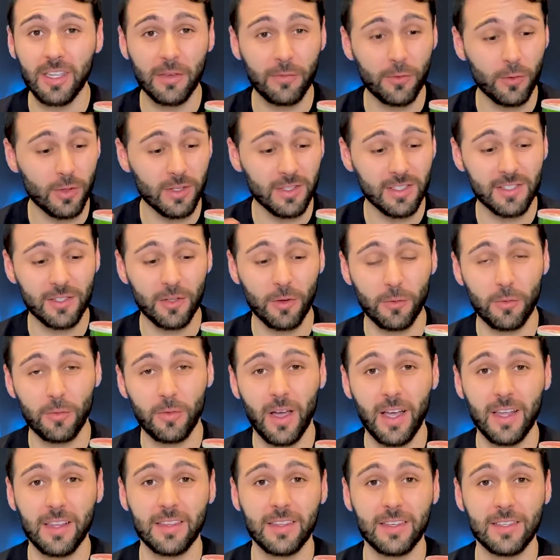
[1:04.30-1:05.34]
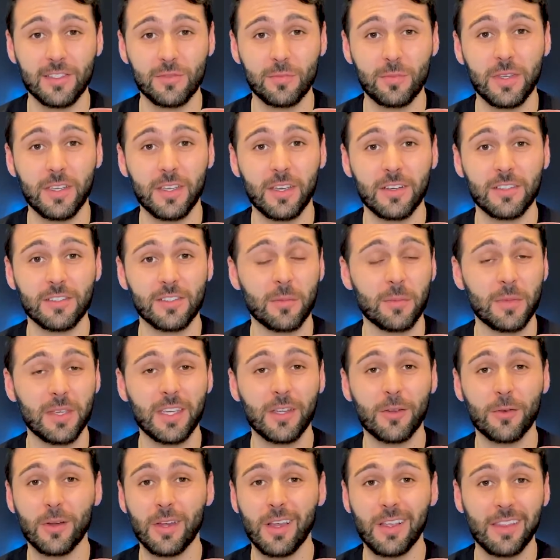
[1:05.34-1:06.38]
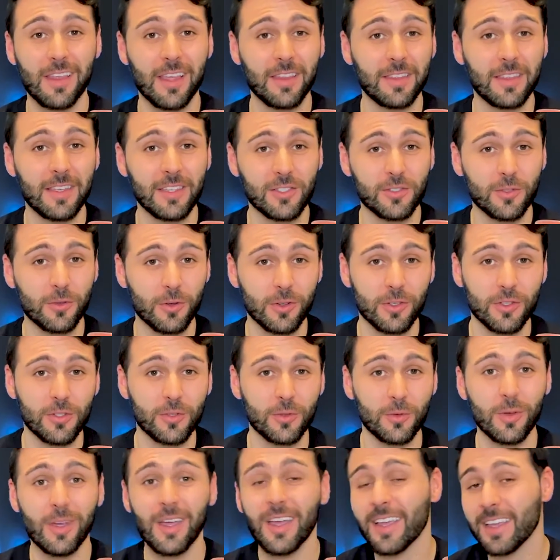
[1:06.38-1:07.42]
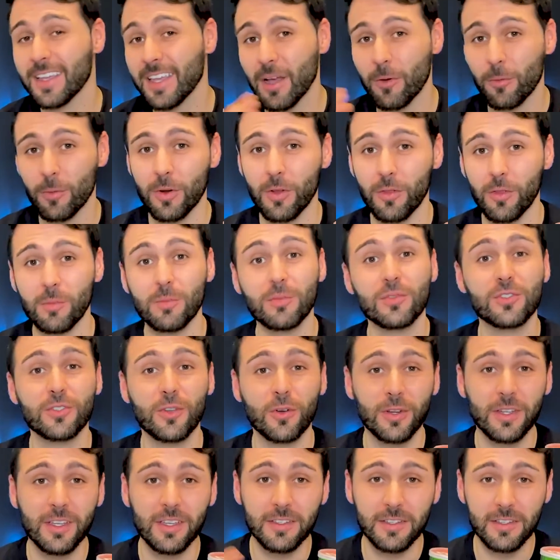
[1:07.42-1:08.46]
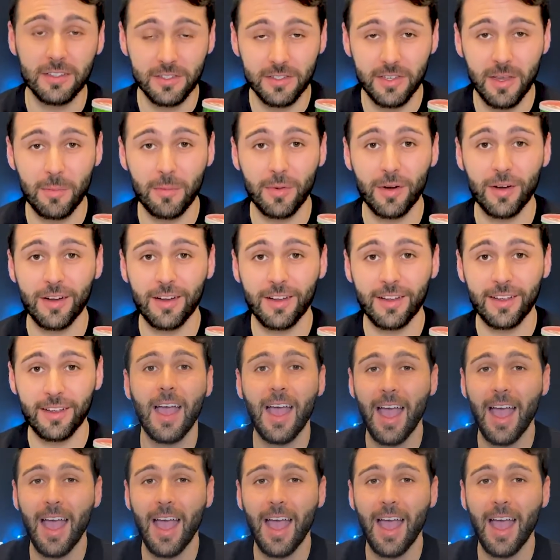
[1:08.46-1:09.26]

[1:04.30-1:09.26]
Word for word: if you can still find these, because I'm hearing that they started to get rid of them starting in December.